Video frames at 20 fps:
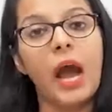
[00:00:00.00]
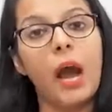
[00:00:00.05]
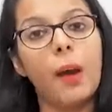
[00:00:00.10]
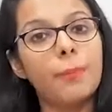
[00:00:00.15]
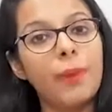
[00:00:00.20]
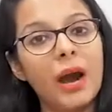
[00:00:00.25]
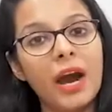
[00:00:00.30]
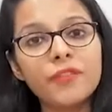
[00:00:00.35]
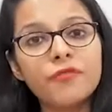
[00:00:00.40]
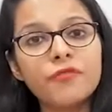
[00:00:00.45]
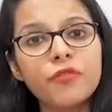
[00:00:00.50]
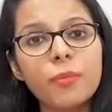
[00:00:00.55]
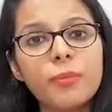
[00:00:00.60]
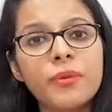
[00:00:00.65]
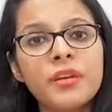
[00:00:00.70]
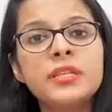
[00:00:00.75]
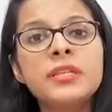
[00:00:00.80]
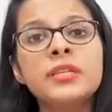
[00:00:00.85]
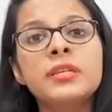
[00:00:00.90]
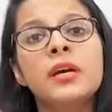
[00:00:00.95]
Apart
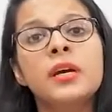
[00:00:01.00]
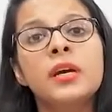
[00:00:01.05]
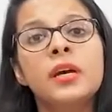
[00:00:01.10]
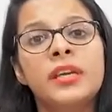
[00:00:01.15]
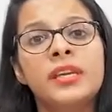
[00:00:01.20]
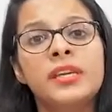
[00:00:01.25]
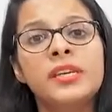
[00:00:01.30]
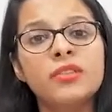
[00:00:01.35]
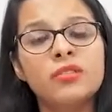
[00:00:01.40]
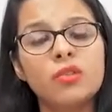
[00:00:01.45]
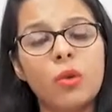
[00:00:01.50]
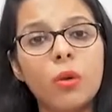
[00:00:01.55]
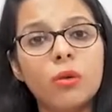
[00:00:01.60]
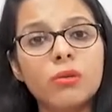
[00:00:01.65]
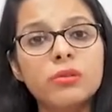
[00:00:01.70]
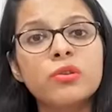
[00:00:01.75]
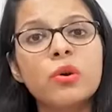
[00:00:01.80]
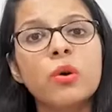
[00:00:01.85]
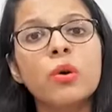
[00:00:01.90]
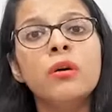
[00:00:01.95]
from it, he is
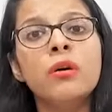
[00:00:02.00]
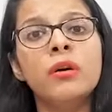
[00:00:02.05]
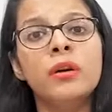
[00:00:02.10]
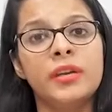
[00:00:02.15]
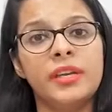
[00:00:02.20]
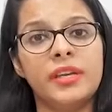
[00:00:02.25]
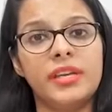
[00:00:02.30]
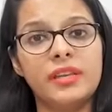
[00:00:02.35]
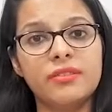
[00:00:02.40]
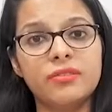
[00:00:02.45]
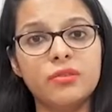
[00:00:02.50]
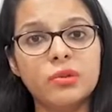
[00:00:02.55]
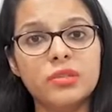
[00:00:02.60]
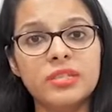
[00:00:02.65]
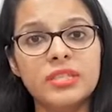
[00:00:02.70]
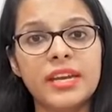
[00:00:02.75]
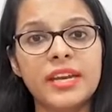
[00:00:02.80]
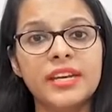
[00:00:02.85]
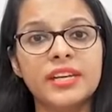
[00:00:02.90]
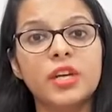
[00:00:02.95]
also
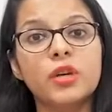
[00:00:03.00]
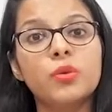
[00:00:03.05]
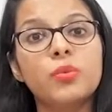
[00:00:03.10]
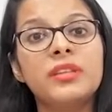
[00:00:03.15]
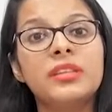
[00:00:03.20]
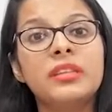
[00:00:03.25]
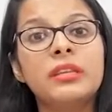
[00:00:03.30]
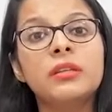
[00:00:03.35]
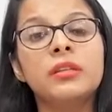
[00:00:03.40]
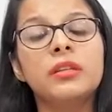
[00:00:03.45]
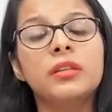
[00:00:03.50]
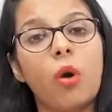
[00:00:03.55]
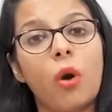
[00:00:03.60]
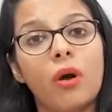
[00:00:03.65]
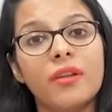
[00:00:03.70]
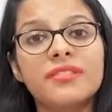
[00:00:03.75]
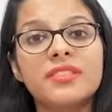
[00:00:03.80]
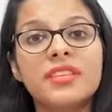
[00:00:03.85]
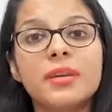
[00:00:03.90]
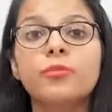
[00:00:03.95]
associated with the
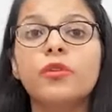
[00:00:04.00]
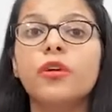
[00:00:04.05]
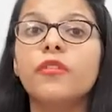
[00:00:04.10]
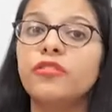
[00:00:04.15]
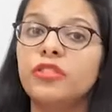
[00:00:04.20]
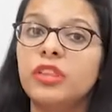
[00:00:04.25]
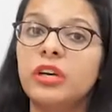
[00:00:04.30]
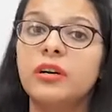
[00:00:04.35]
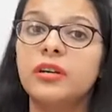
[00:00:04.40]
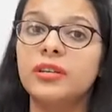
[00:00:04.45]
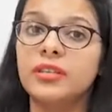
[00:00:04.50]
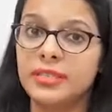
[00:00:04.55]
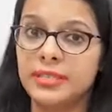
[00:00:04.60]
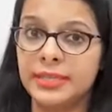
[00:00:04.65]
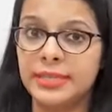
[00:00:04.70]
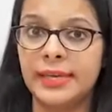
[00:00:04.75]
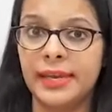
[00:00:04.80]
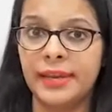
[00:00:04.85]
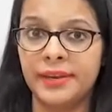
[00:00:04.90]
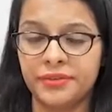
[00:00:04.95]
concept of third
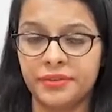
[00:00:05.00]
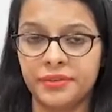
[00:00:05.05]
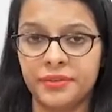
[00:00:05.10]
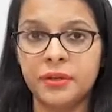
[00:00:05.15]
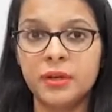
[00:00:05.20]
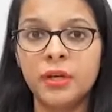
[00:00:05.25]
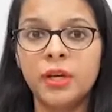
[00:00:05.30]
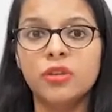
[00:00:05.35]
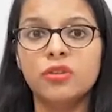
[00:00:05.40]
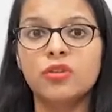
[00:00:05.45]
theatre.